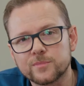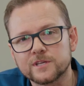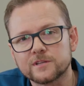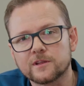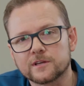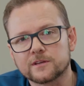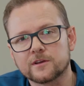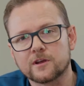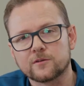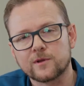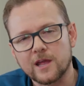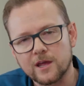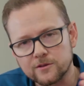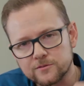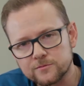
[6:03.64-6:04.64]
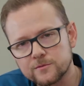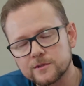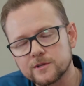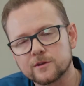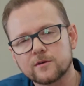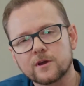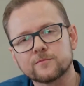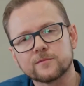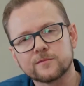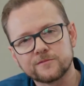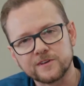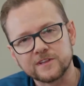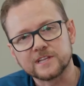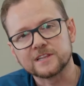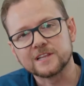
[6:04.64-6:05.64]
be like around, I'm
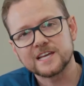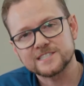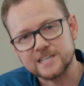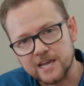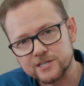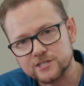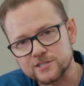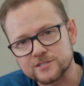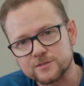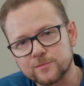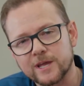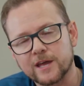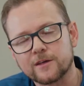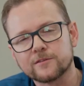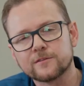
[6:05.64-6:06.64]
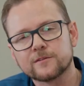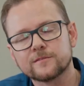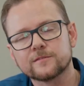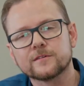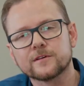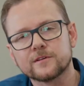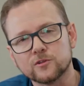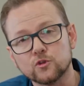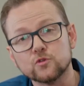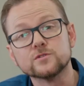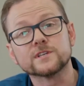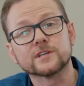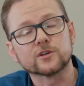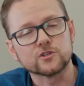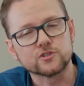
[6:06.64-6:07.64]
feeling less anxious about
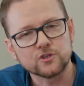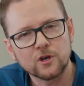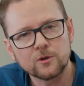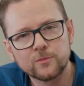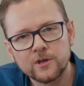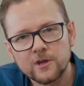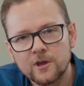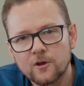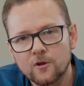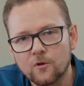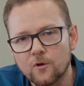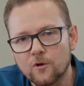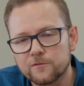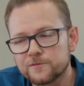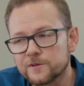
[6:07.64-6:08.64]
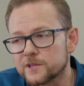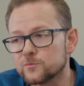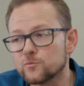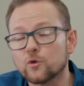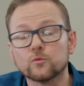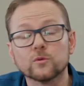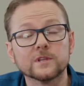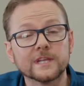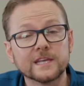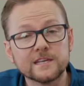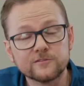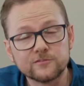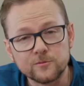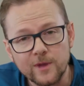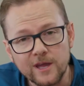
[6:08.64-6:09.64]
losing her job, or feeling more
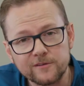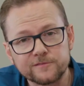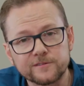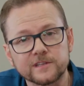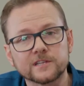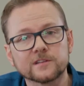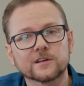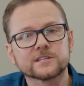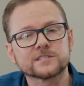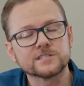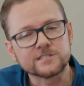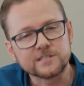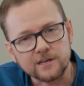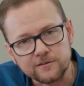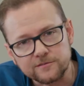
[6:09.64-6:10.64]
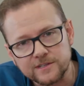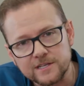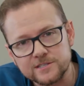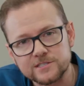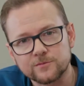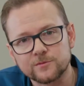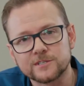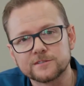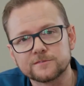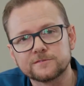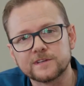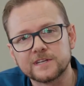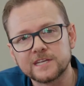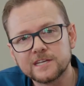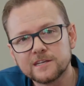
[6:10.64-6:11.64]
relieved about feeling like she's kind of done something to
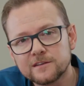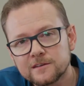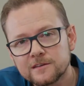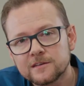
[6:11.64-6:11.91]
fit in,